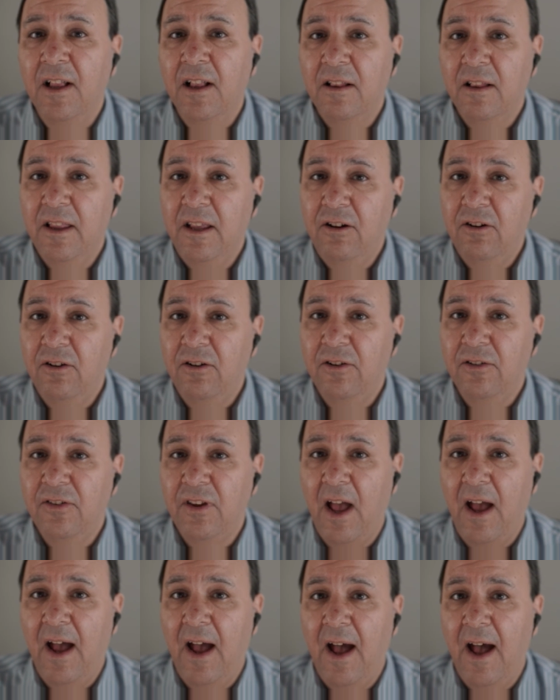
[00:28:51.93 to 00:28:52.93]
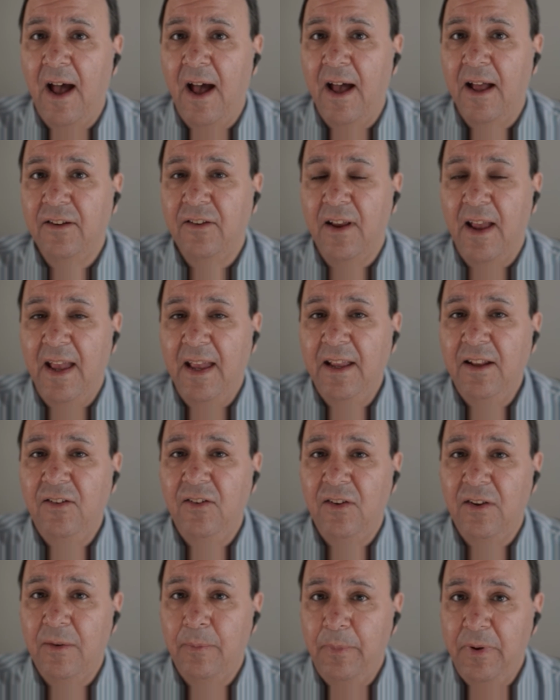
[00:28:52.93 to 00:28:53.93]
leaders at
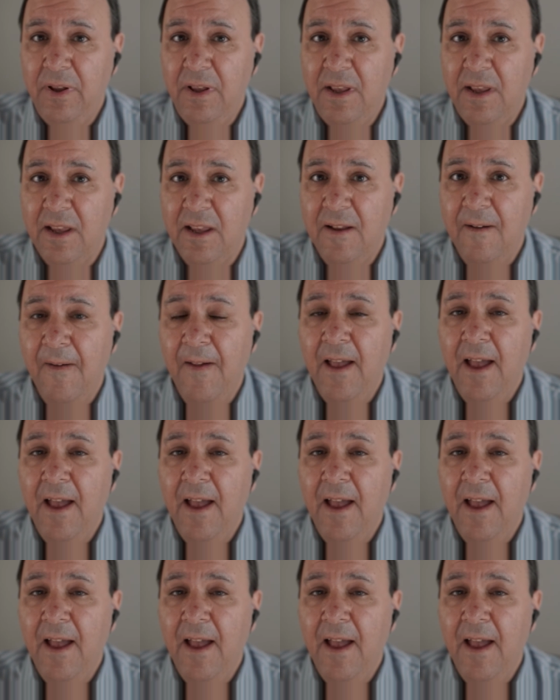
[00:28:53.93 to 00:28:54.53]
ADP.